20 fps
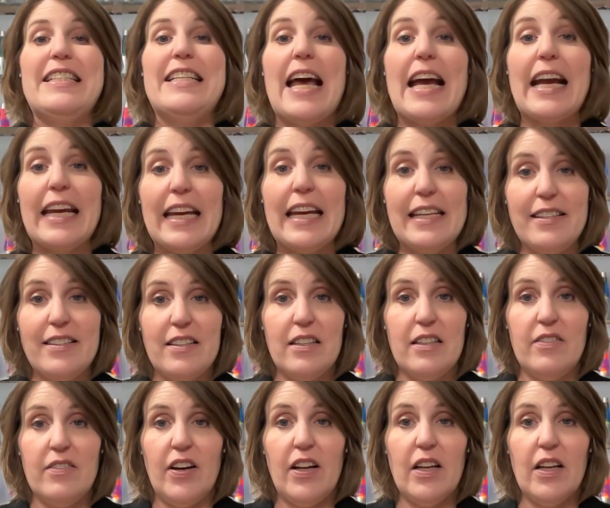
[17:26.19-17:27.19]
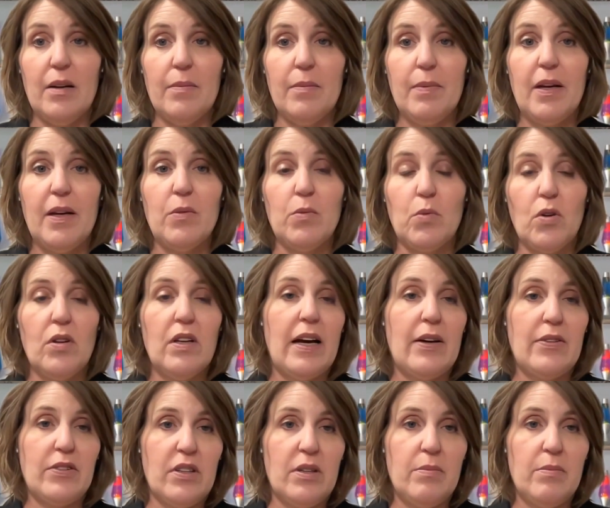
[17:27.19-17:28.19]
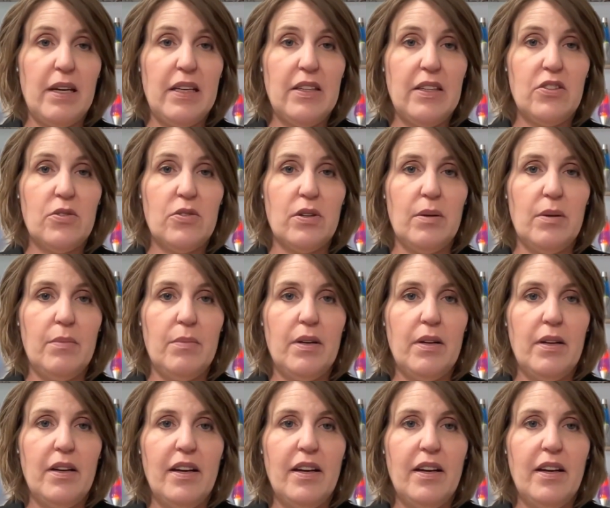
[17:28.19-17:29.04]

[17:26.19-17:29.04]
decades to develop and roll out to the mainstream.